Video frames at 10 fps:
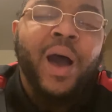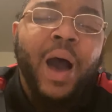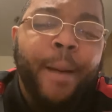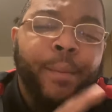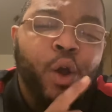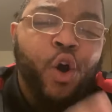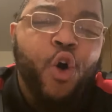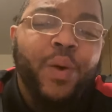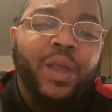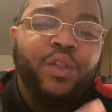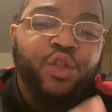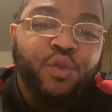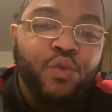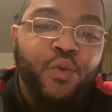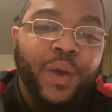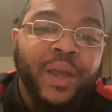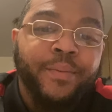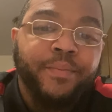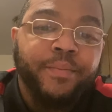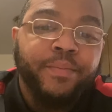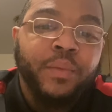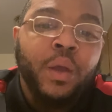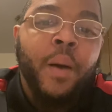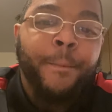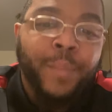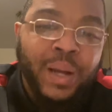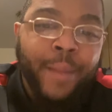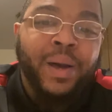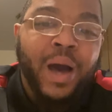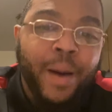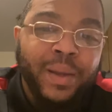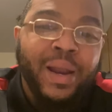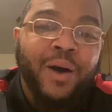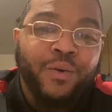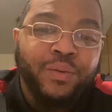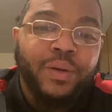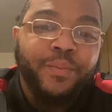I'm going through it, but I'm coming out.